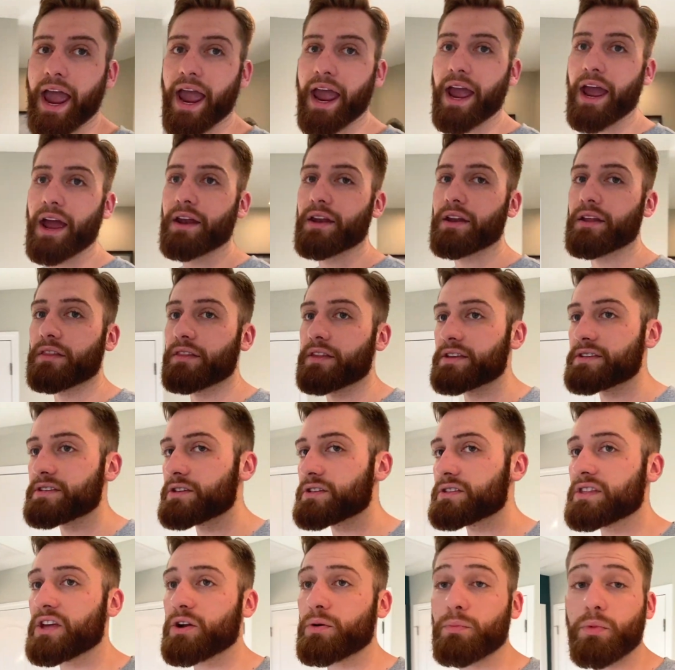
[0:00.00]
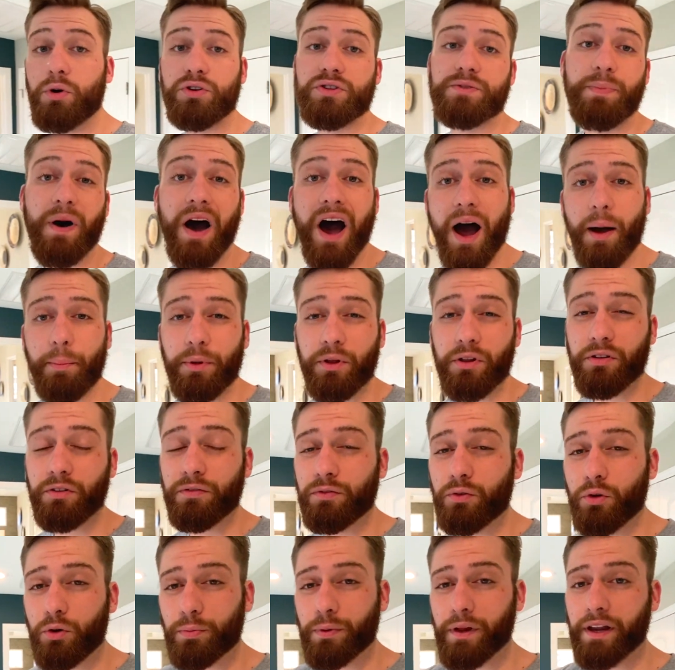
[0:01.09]
and this is their most popular
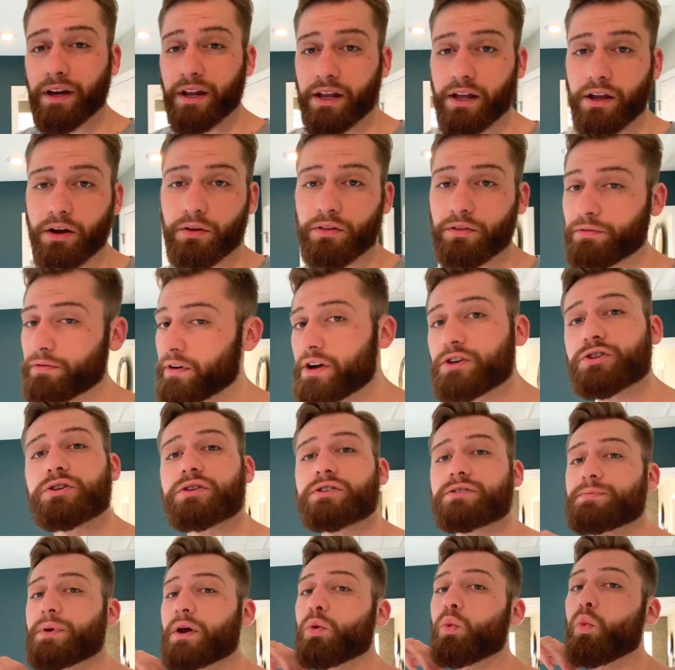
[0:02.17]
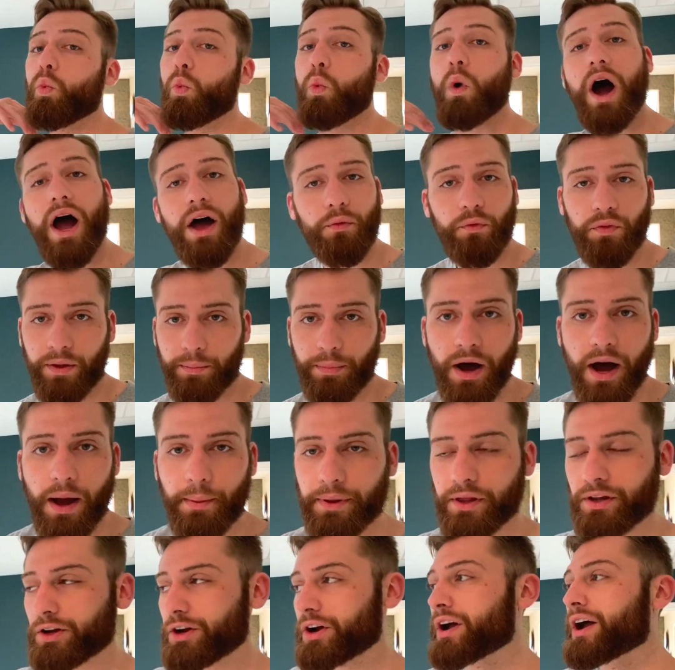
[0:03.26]
floor plan here. The Frasier has been wildly
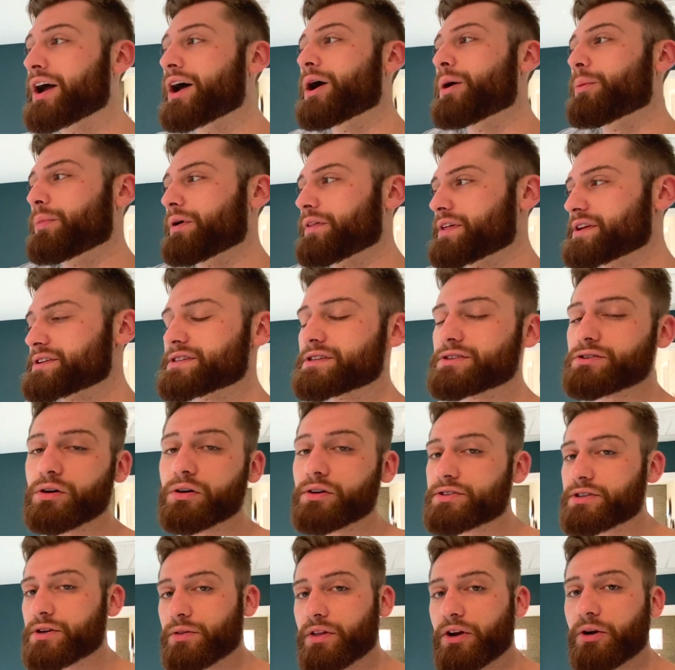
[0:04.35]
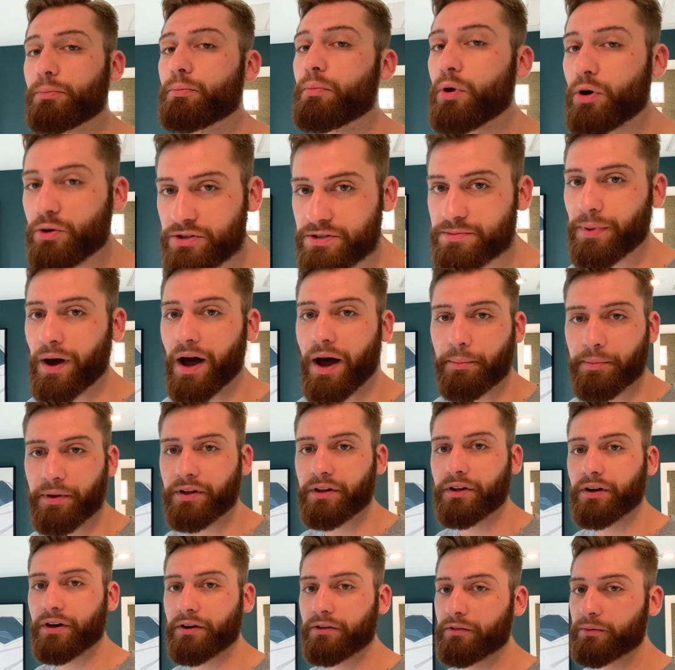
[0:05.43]
popular, but this is also their most
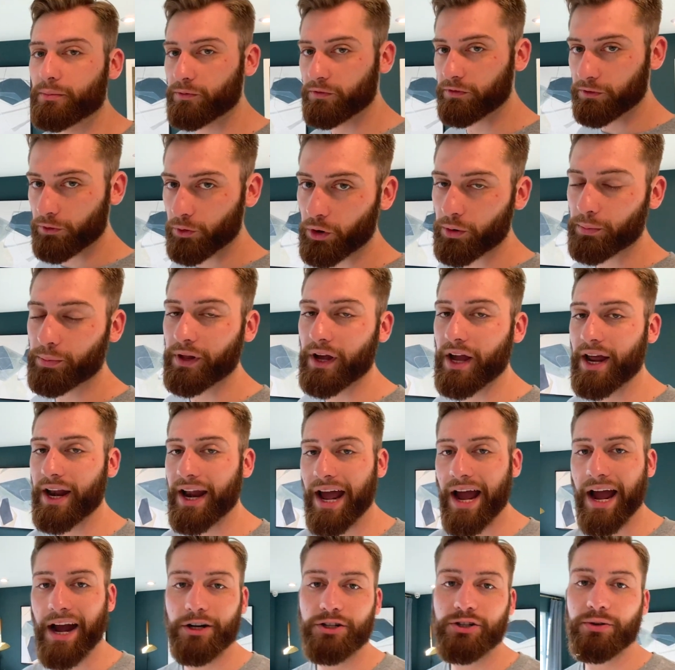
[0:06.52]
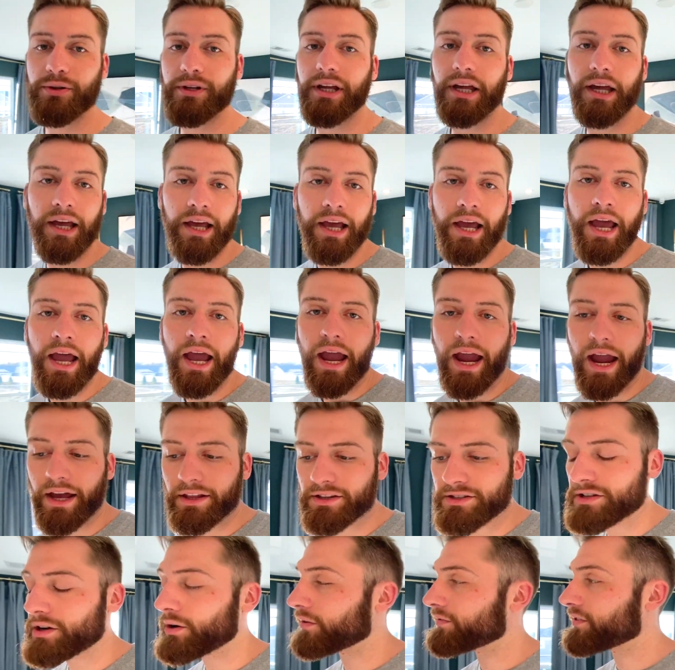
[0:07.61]
popular floor plan, actually.
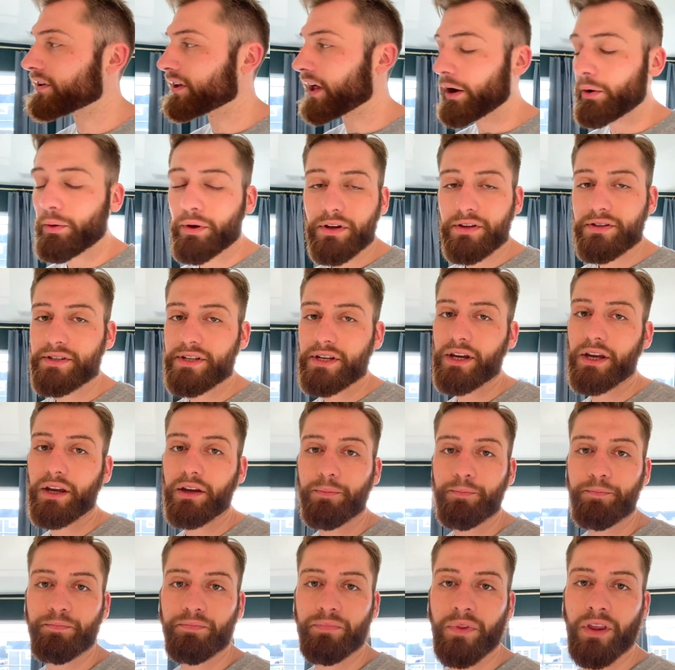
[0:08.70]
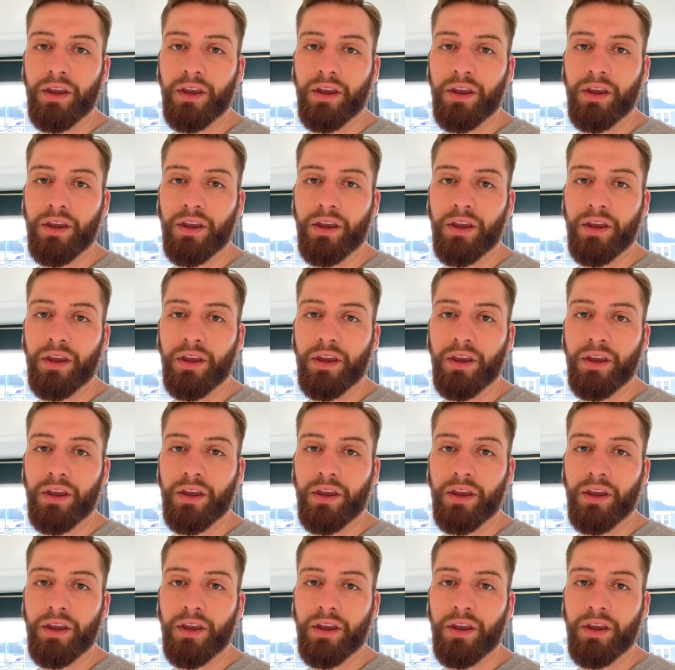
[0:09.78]
And so if you like what you see,